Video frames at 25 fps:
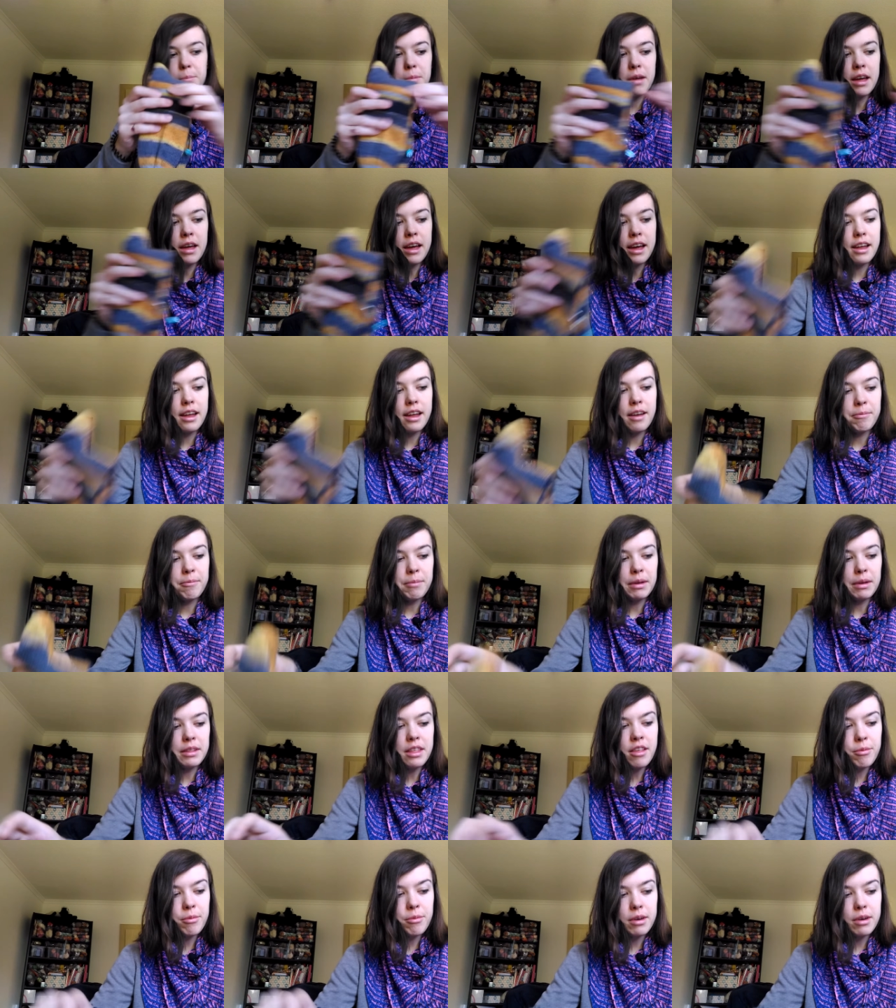And but
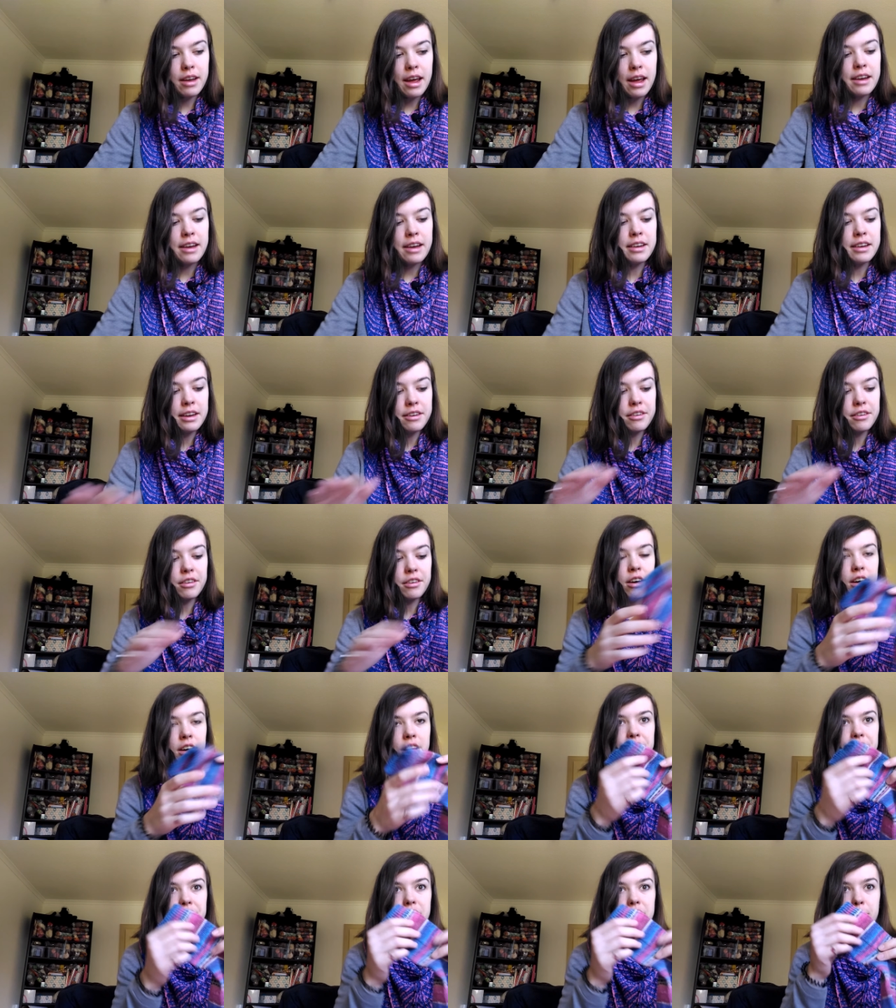this one I knit
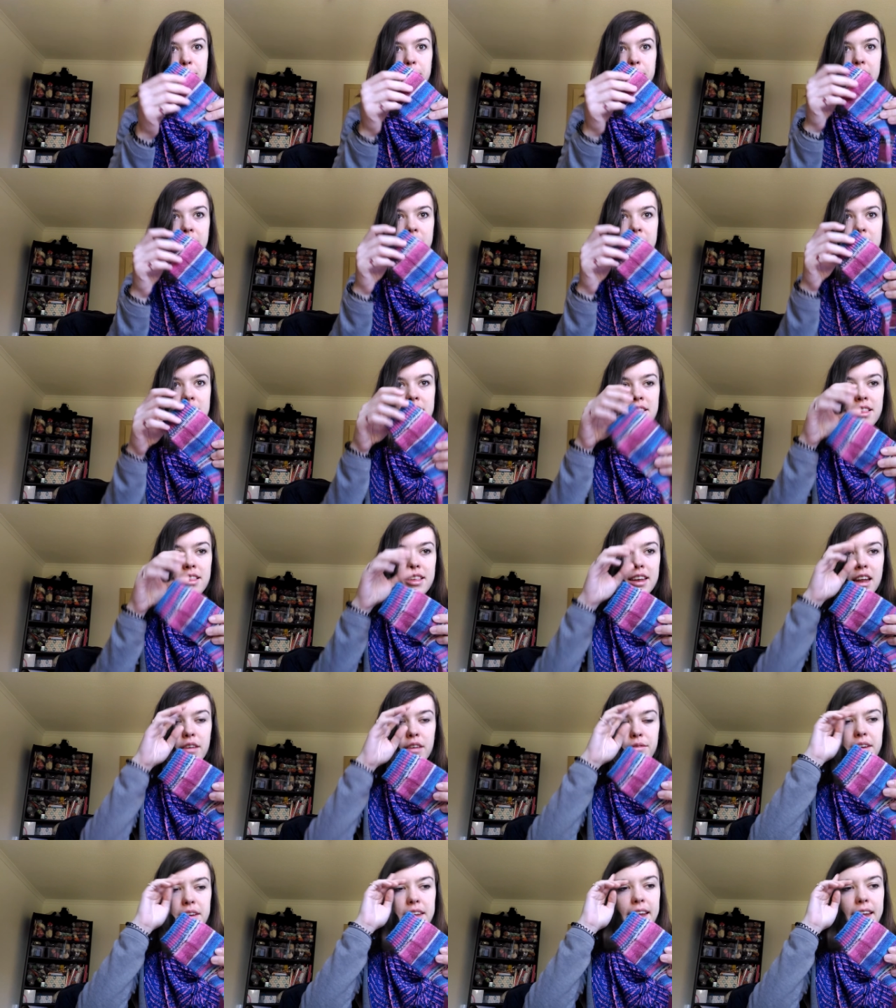on DPNs, and
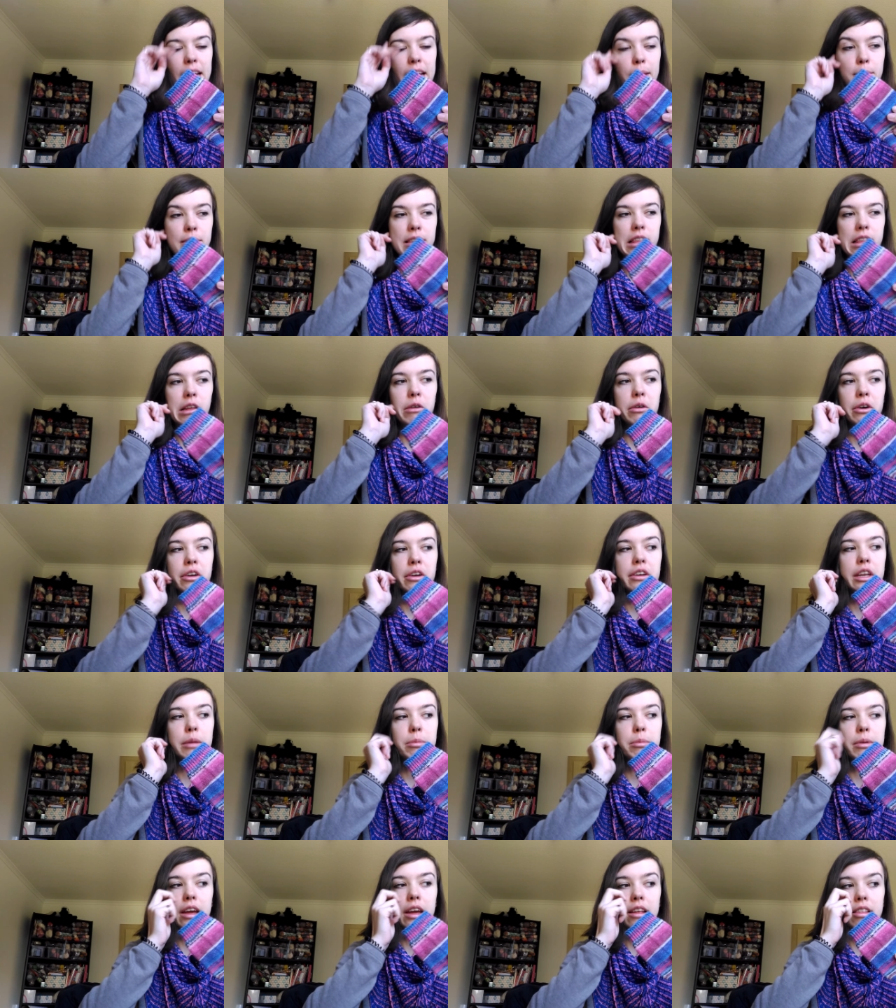I feel like I'm slow on
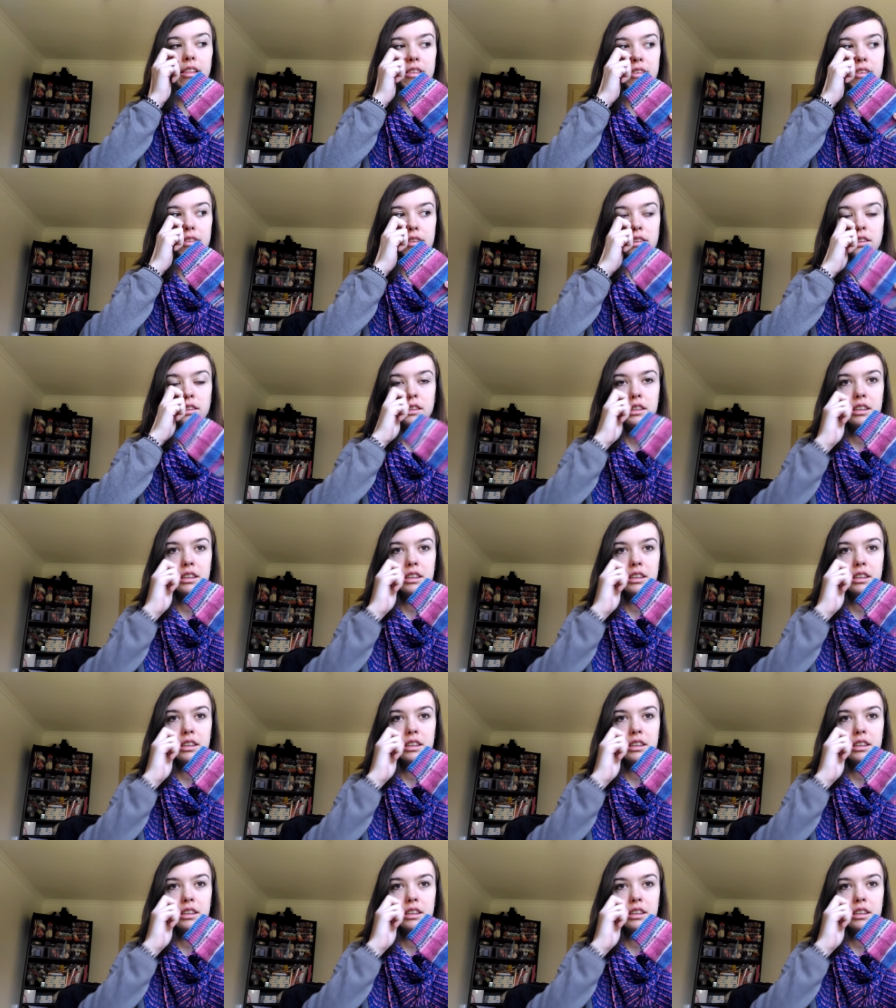DPNs.